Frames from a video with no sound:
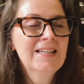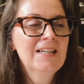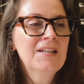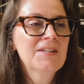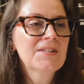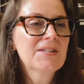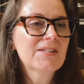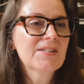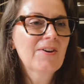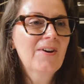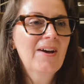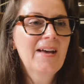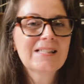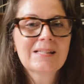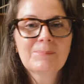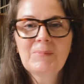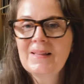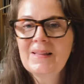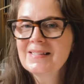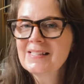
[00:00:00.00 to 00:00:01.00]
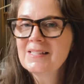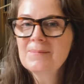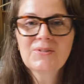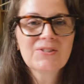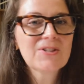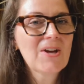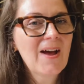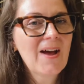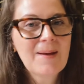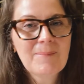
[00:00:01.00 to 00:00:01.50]
So I spent some
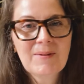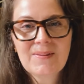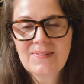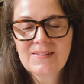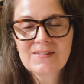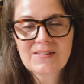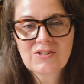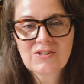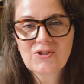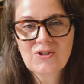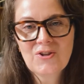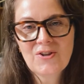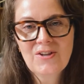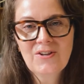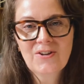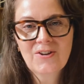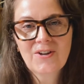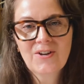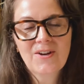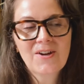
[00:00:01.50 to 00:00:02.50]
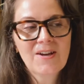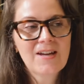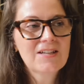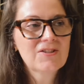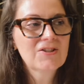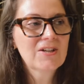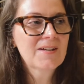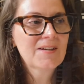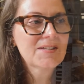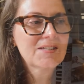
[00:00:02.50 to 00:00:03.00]
time in the studio
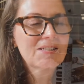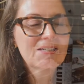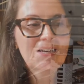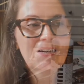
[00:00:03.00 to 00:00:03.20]
just